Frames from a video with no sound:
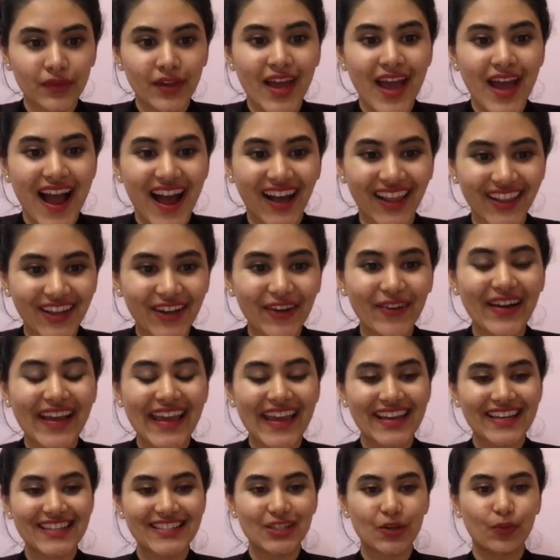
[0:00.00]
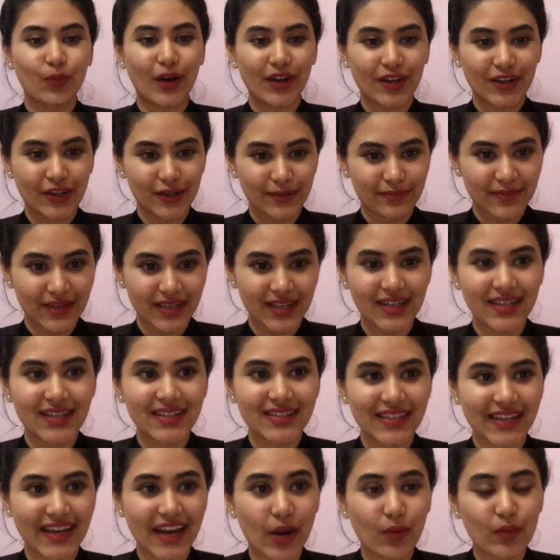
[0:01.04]
Hello and welcome.
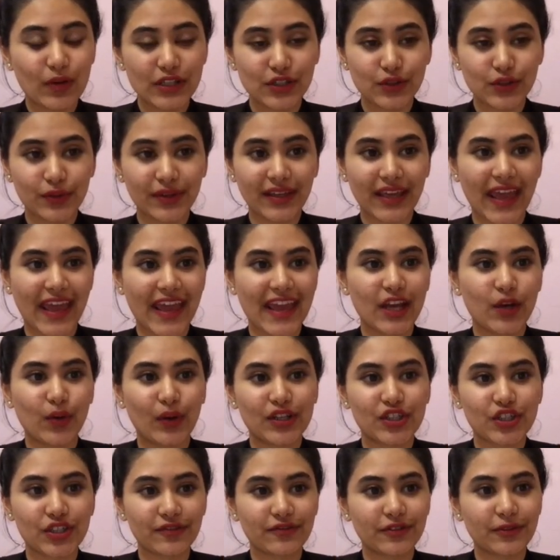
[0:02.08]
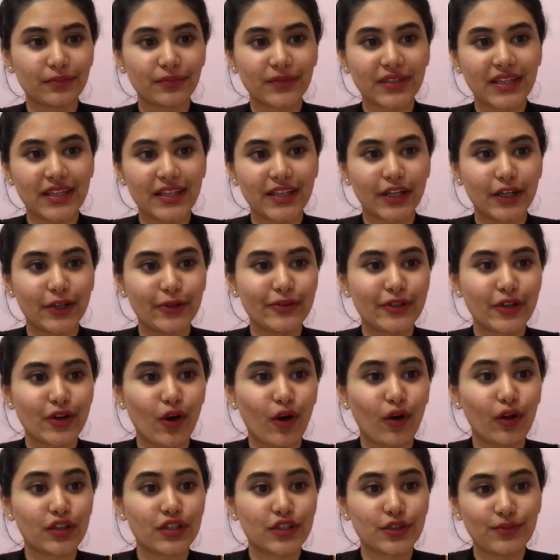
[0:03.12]
Today we're doing a question from LeetCode
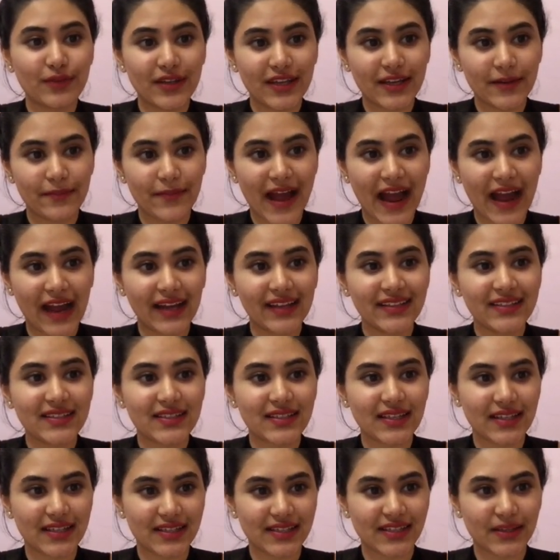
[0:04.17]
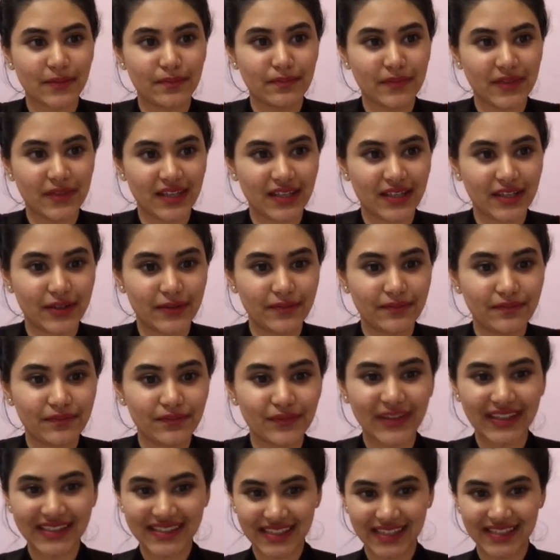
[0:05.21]
called Unique Paths. It is a medium.
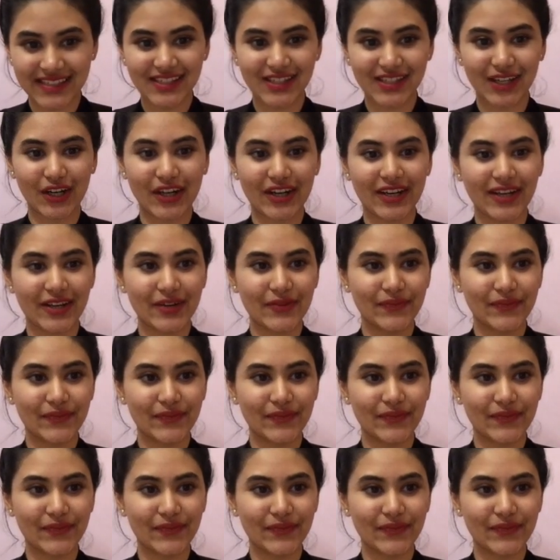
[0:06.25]
Let's get started.